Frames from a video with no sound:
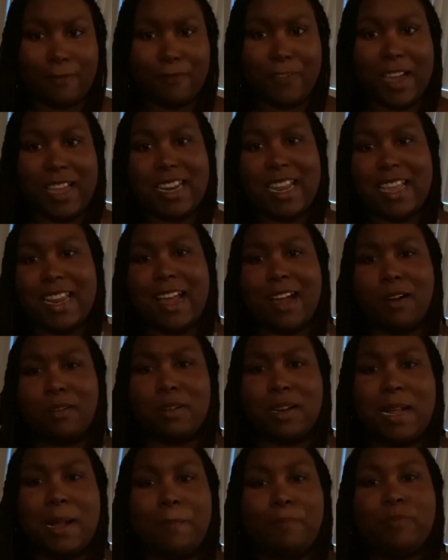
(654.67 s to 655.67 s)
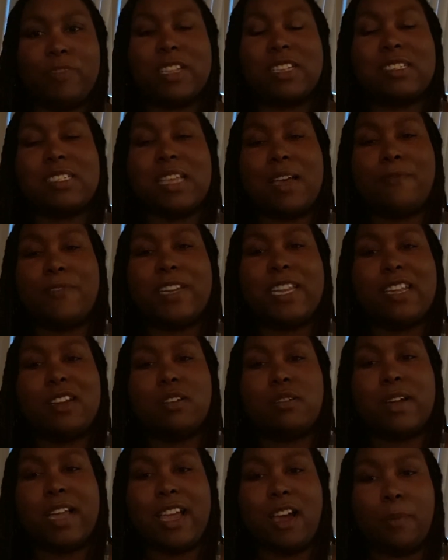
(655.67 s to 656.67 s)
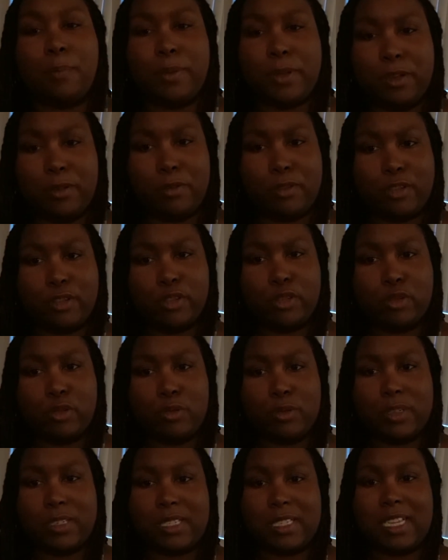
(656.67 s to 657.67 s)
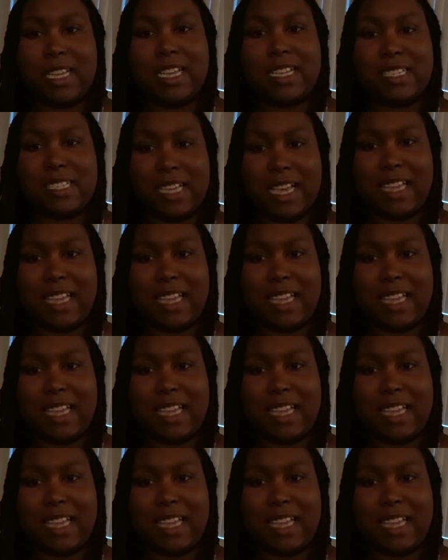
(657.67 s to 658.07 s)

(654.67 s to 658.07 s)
Find that out and stuff, and it'll help you to see